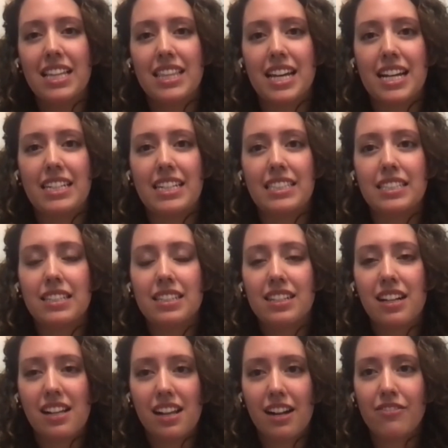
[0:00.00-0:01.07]
then
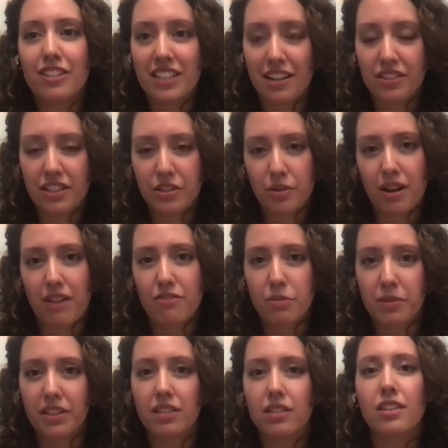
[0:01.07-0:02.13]
every now and then you have to
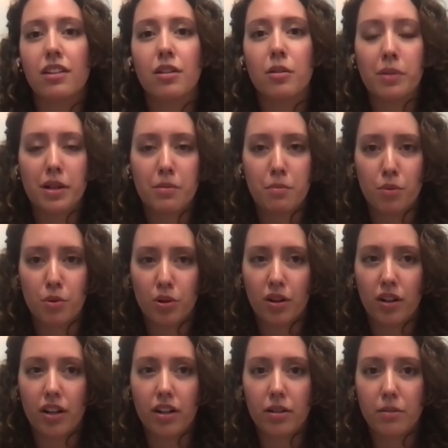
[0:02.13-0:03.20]
be a little bit
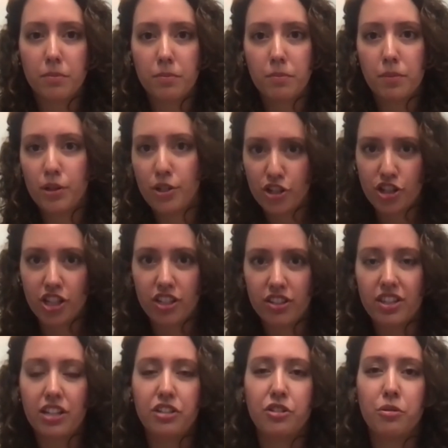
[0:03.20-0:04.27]
more pushy
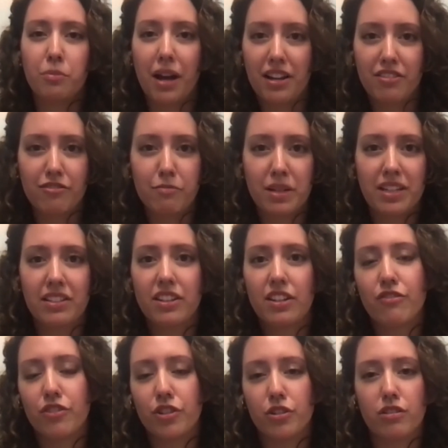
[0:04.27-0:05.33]
than you might have been
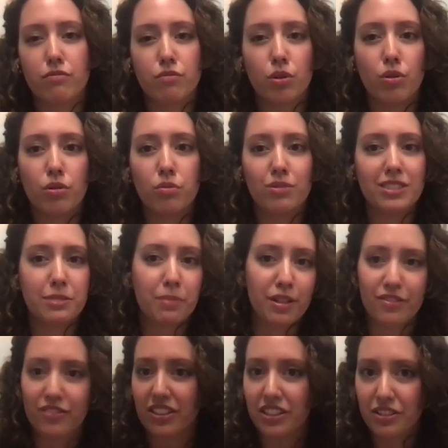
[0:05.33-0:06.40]
if your role was
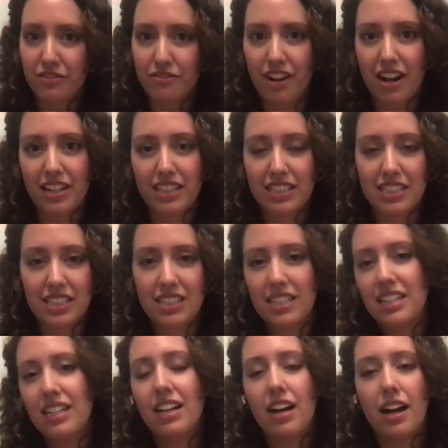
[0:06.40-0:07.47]
perfectly defined.
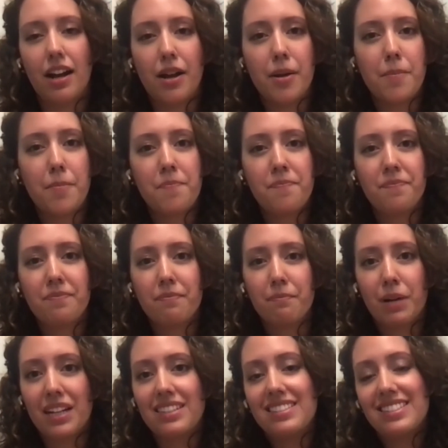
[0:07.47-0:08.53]

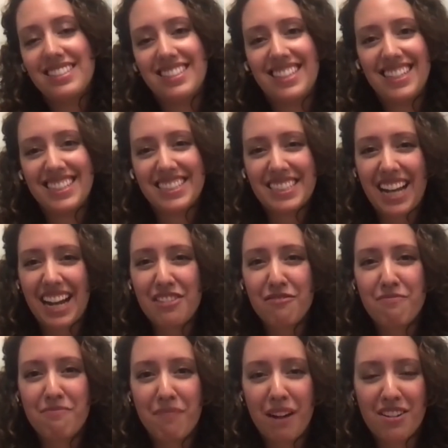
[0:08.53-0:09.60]
But it's kind of
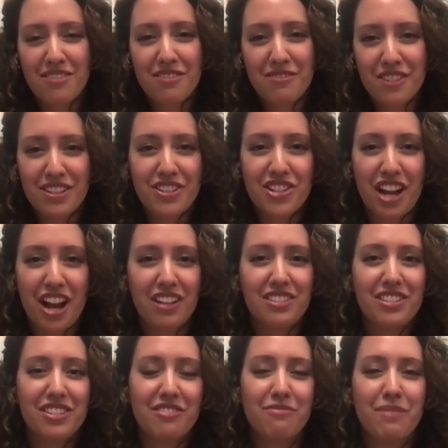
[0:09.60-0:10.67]
part of the fun
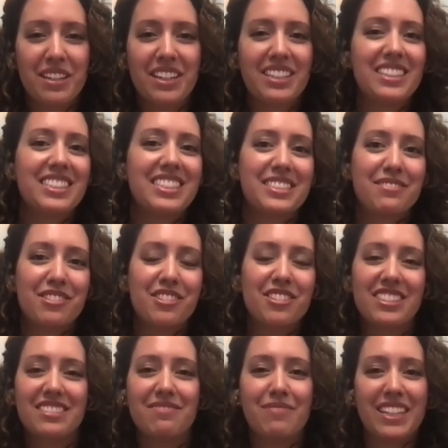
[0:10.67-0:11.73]
challenge of being in this role
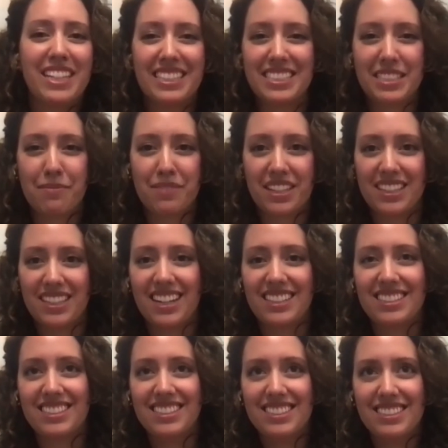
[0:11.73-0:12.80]
and being in something that
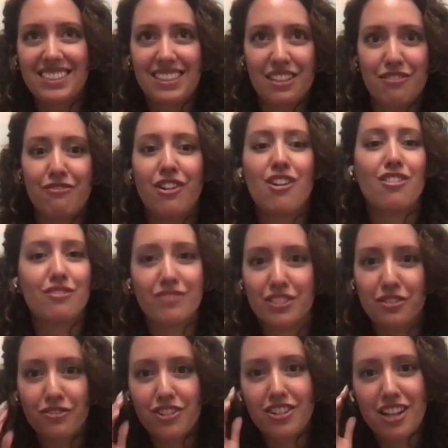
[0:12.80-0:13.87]
evolves
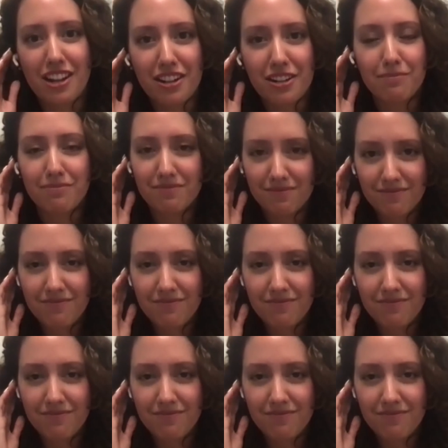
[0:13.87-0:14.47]
over time.